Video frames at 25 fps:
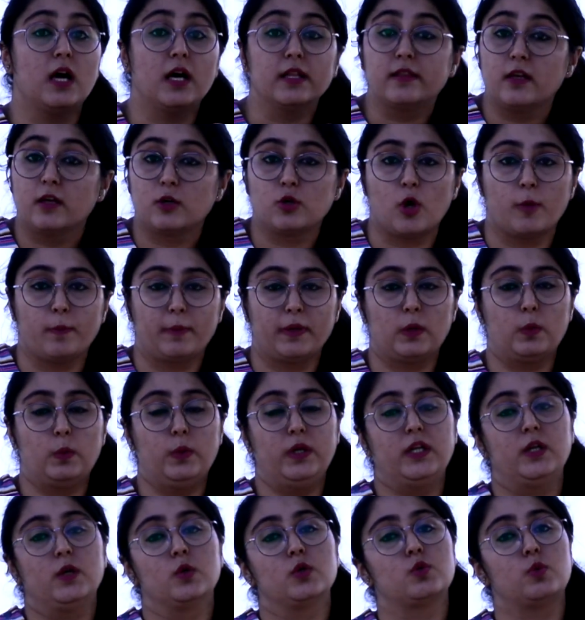other topic
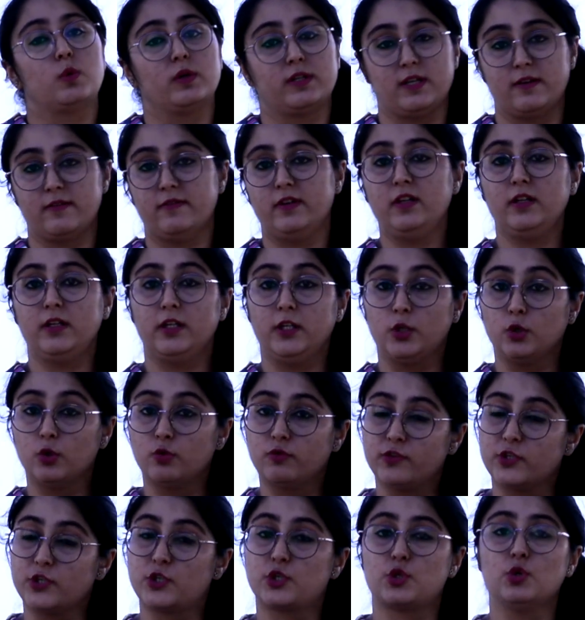videos, whatever you
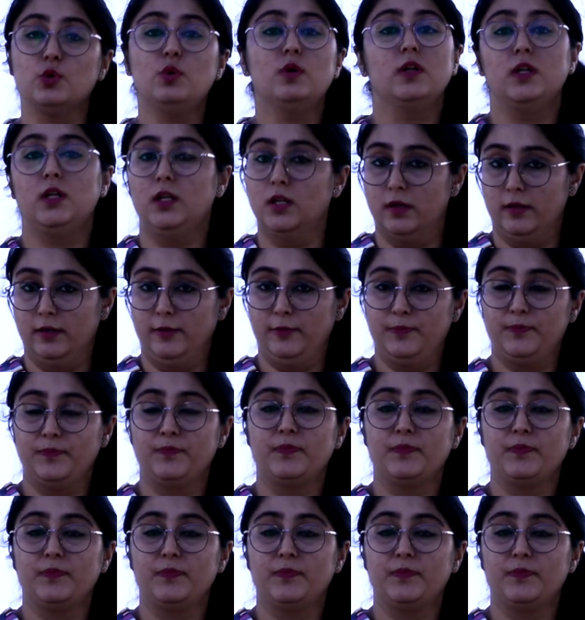wish to learn.